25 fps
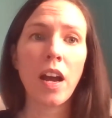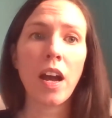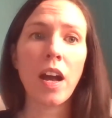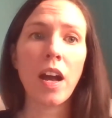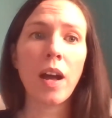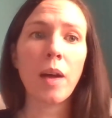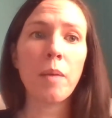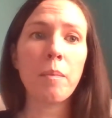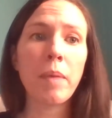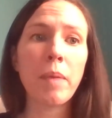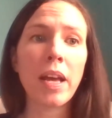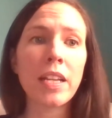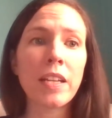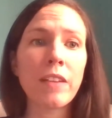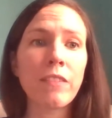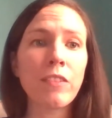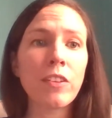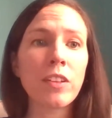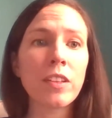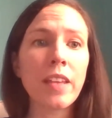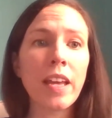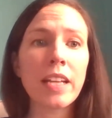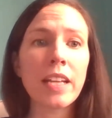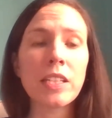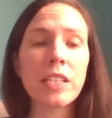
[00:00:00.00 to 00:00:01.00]
Um, and if
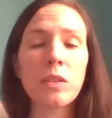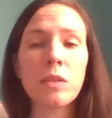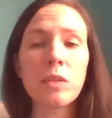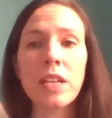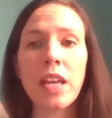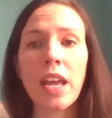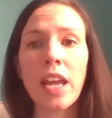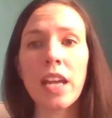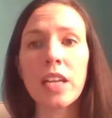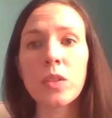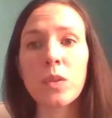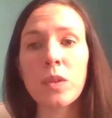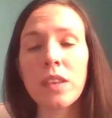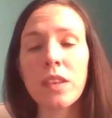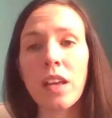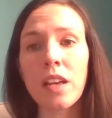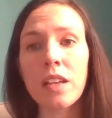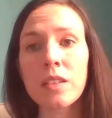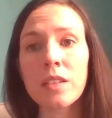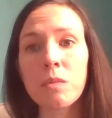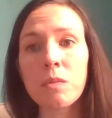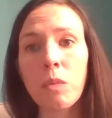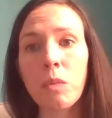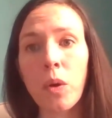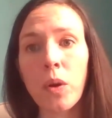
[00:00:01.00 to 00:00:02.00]
you'd like to engage with
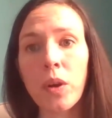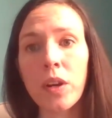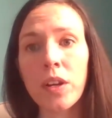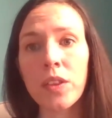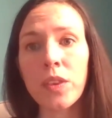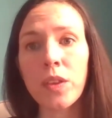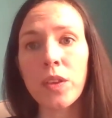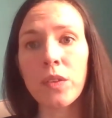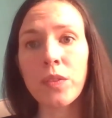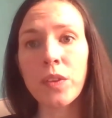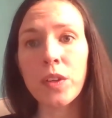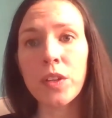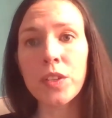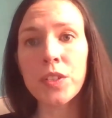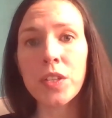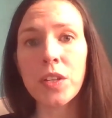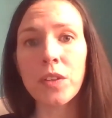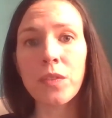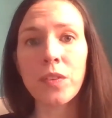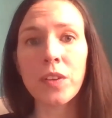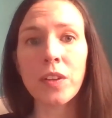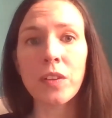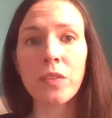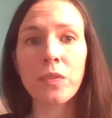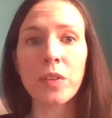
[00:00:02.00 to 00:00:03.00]
us more in the
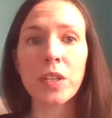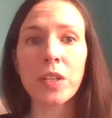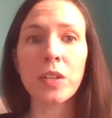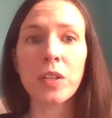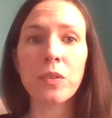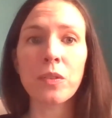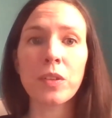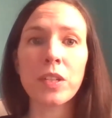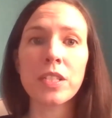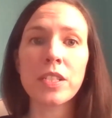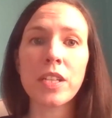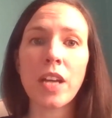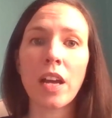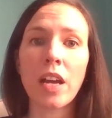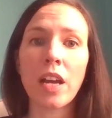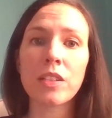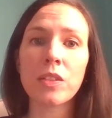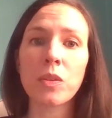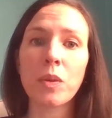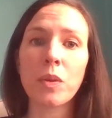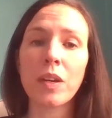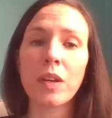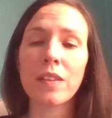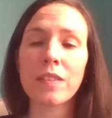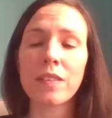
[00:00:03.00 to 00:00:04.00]
future, feel free to reach
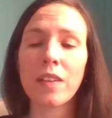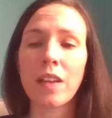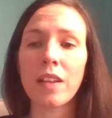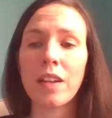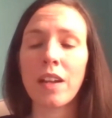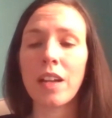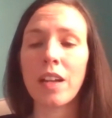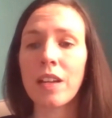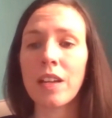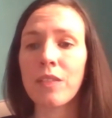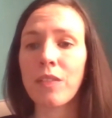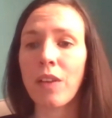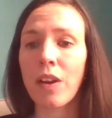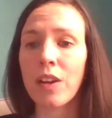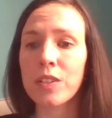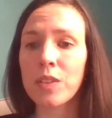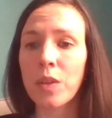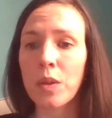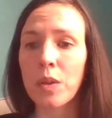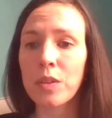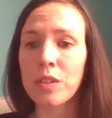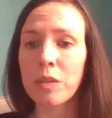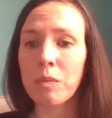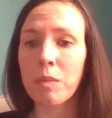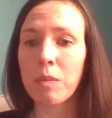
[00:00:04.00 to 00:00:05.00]
out to us on any of our
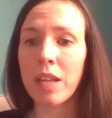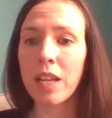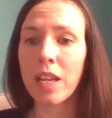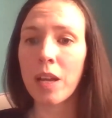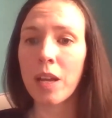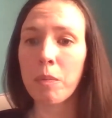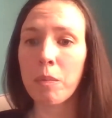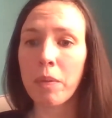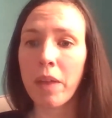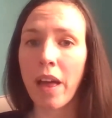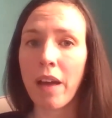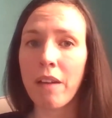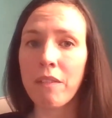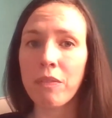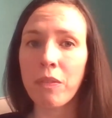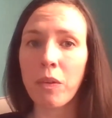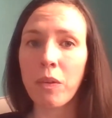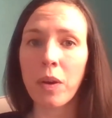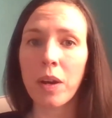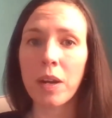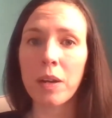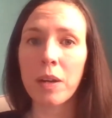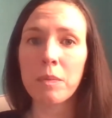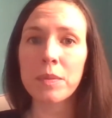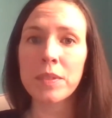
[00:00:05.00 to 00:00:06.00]
social media
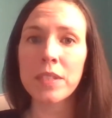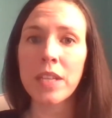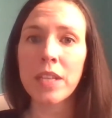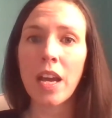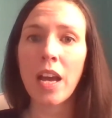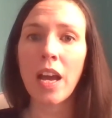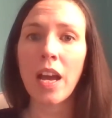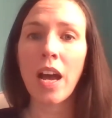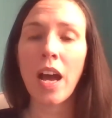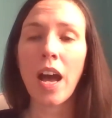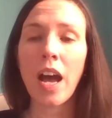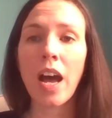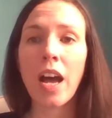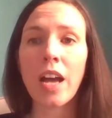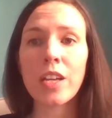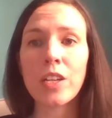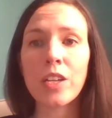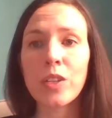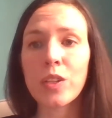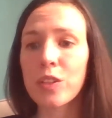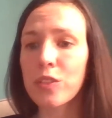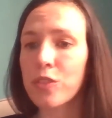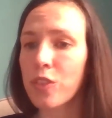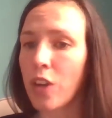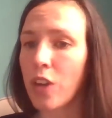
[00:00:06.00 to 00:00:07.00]
platforms uh,
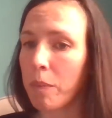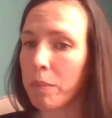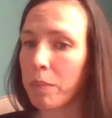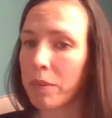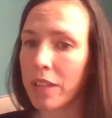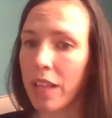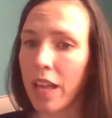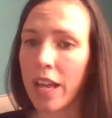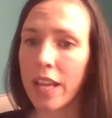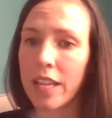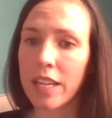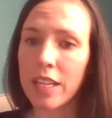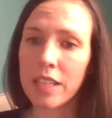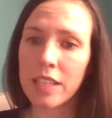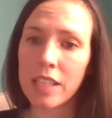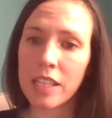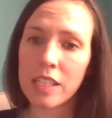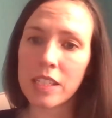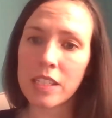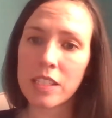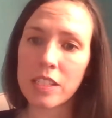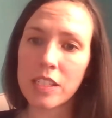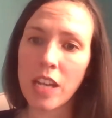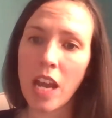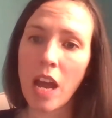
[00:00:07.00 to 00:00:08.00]
you can drop a line in
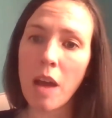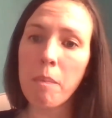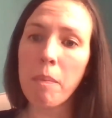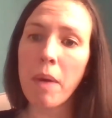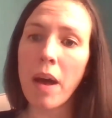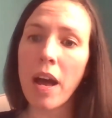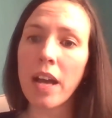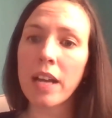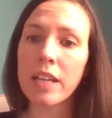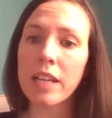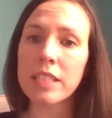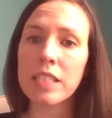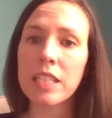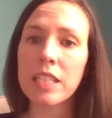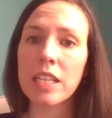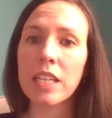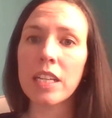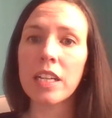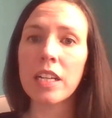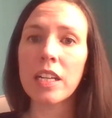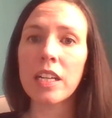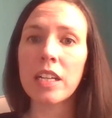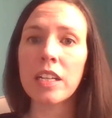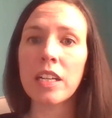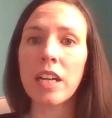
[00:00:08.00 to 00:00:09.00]
this chat box
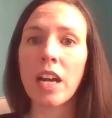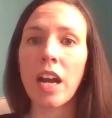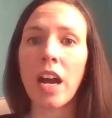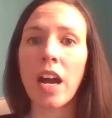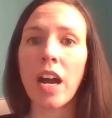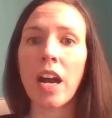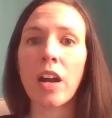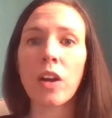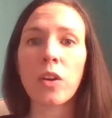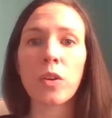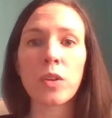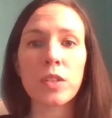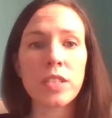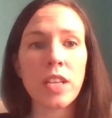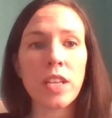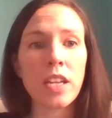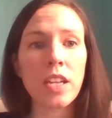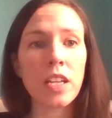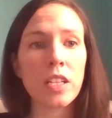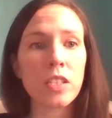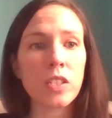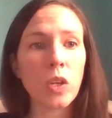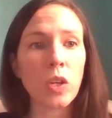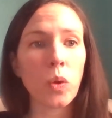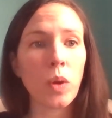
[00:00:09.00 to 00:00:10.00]
here uh, or
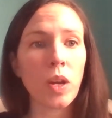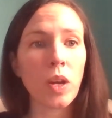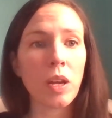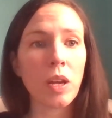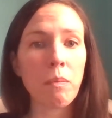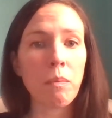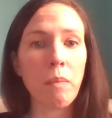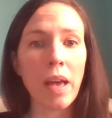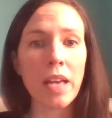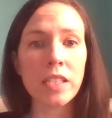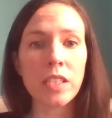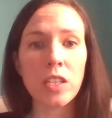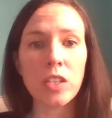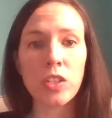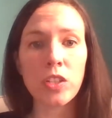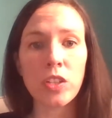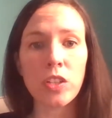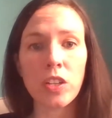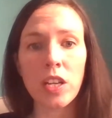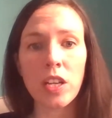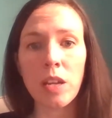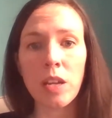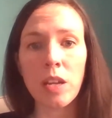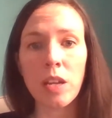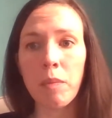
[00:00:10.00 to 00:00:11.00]
send us a quick message or
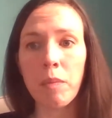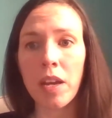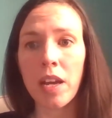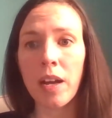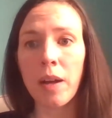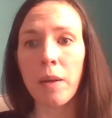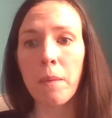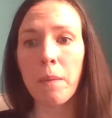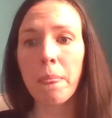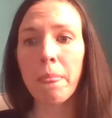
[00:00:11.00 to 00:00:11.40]
email.